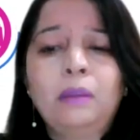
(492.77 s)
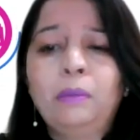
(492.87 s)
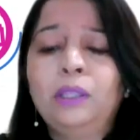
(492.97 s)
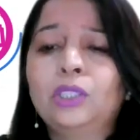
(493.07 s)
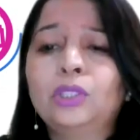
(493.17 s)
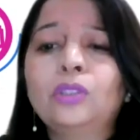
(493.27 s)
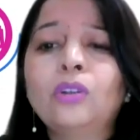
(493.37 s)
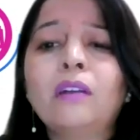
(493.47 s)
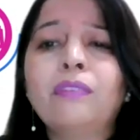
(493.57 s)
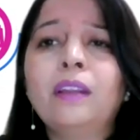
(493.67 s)
Maybe they should
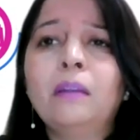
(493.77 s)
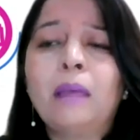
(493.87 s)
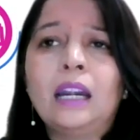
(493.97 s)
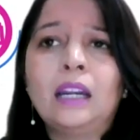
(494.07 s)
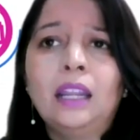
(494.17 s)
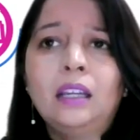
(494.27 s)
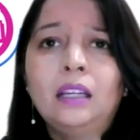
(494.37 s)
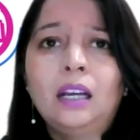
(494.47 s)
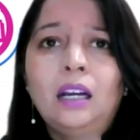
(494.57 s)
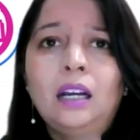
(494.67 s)
not feel bad, like
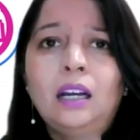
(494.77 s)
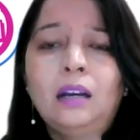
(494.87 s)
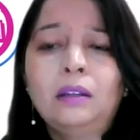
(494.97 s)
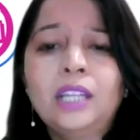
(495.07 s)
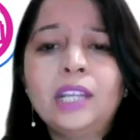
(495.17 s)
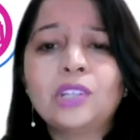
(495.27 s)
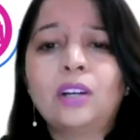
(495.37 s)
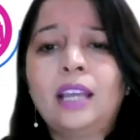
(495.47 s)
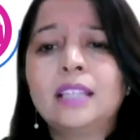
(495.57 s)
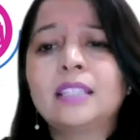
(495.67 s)
a
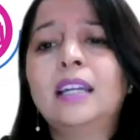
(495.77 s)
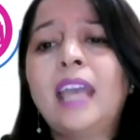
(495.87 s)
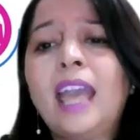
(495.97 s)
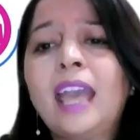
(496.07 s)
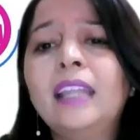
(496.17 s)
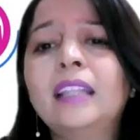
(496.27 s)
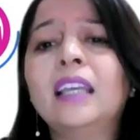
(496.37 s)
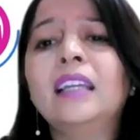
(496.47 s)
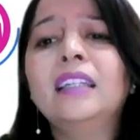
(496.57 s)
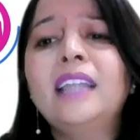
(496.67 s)
teacher has said
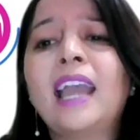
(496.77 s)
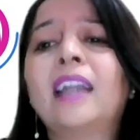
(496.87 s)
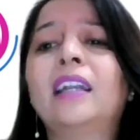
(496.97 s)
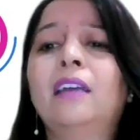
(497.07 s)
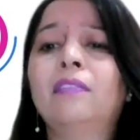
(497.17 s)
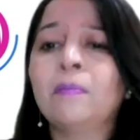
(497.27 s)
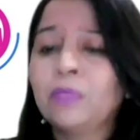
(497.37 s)
anything negative